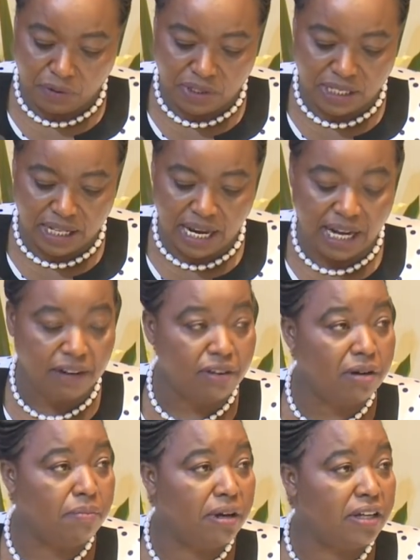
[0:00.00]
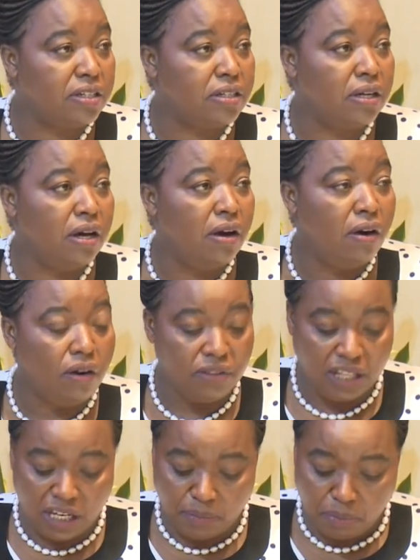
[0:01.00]
was the agreement on
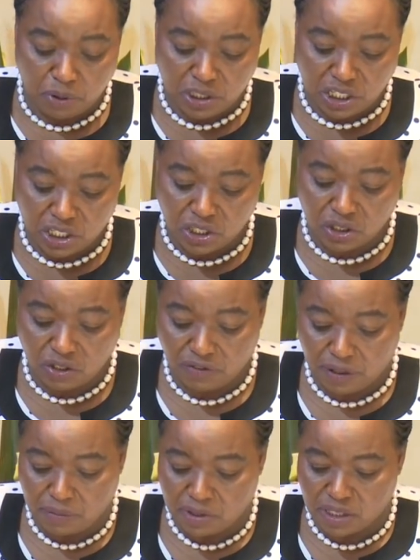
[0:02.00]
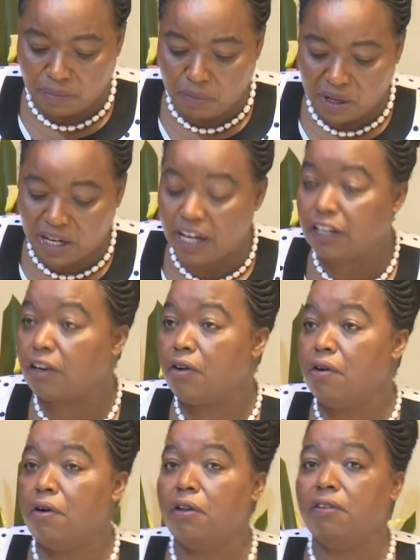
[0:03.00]
the importation of the Mozambican
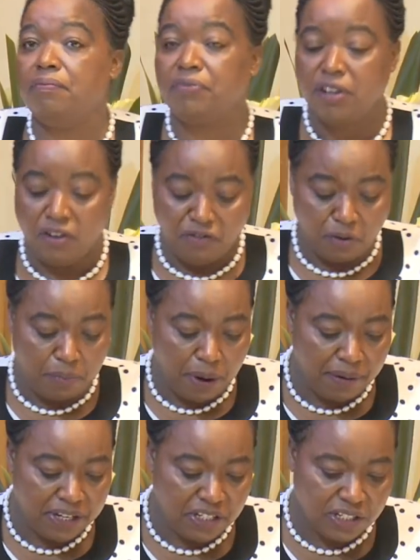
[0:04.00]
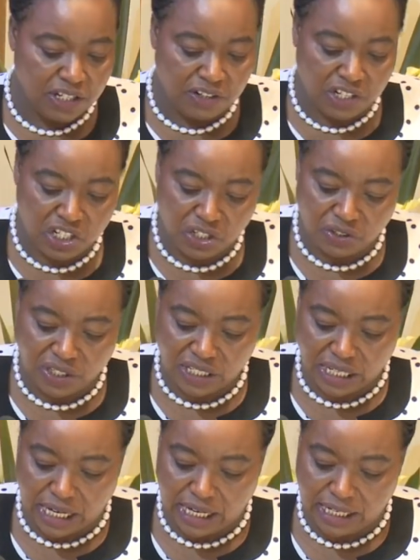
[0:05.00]
coal for power generation in
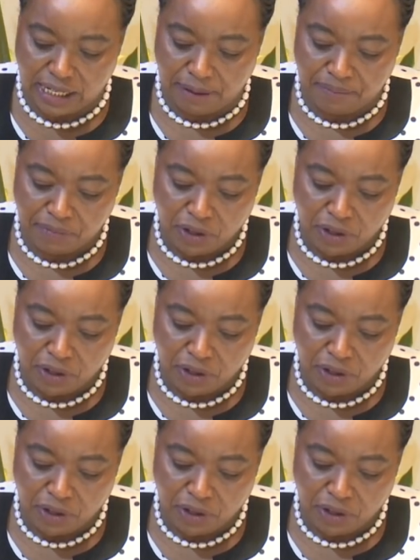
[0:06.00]
Kenya,